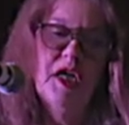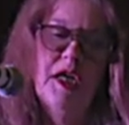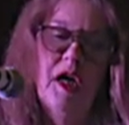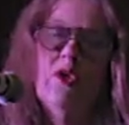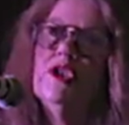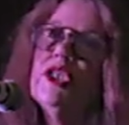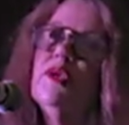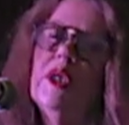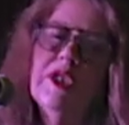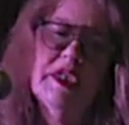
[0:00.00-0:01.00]
I
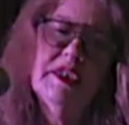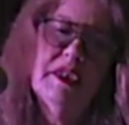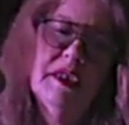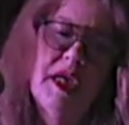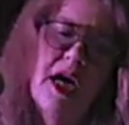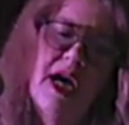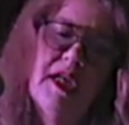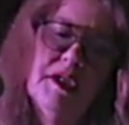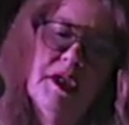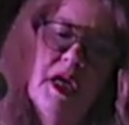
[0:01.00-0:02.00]
also wrote this in
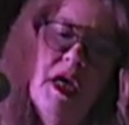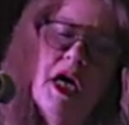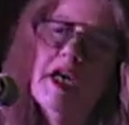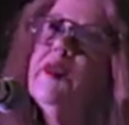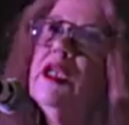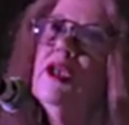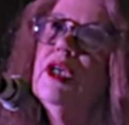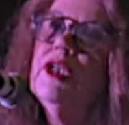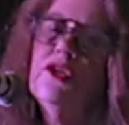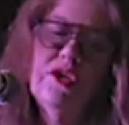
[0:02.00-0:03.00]
Ireland. I've been
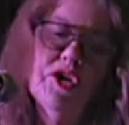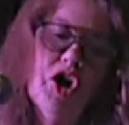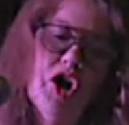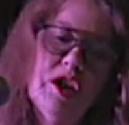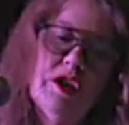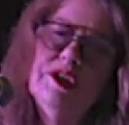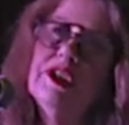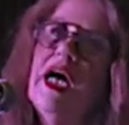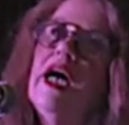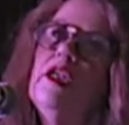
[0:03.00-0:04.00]
looking through an
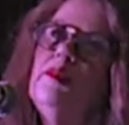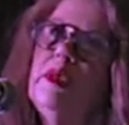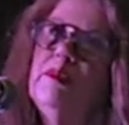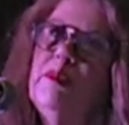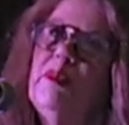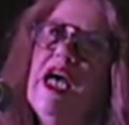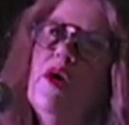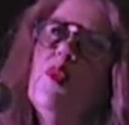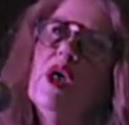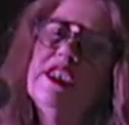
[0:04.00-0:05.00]
old album, a
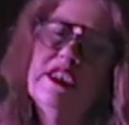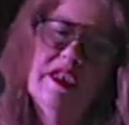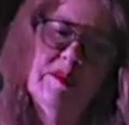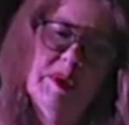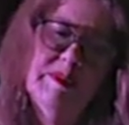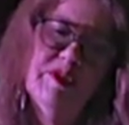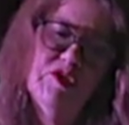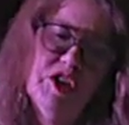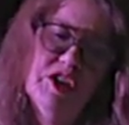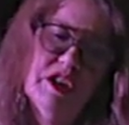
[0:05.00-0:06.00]
black and white album
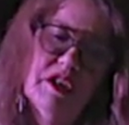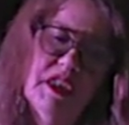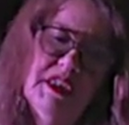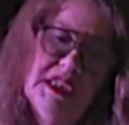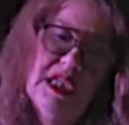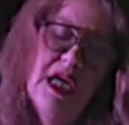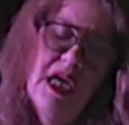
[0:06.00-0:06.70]
of photographs.